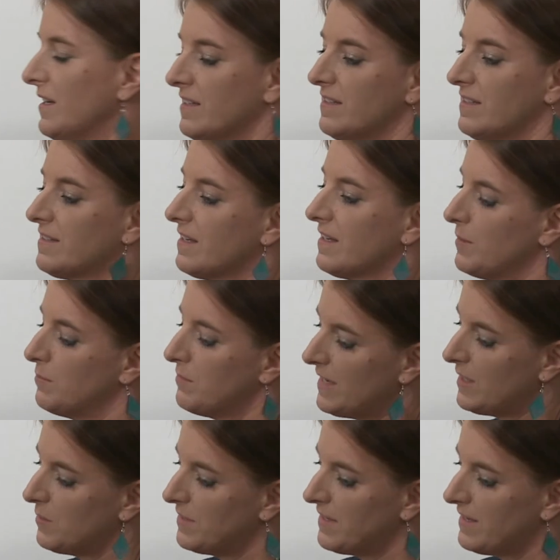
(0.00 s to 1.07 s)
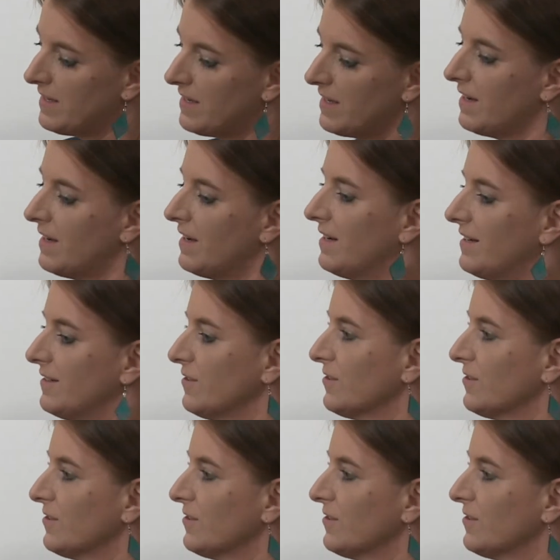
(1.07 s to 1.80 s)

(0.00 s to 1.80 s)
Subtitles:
This may be a